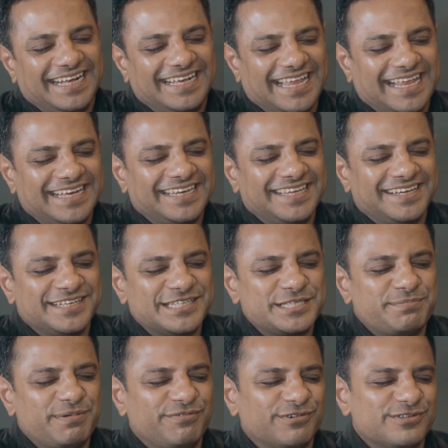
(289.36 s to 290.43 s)
10 years
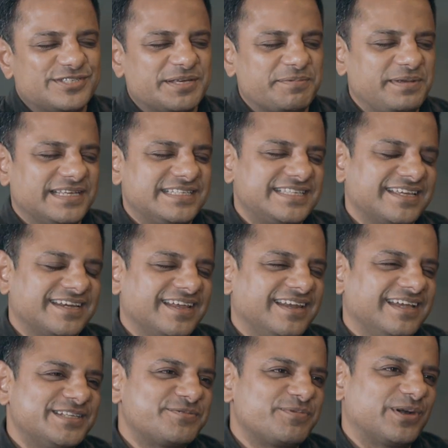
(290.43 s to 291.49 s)
before CBSE
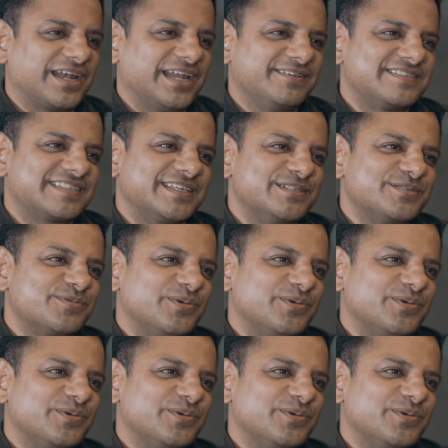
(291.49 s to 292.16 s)
realized what life skills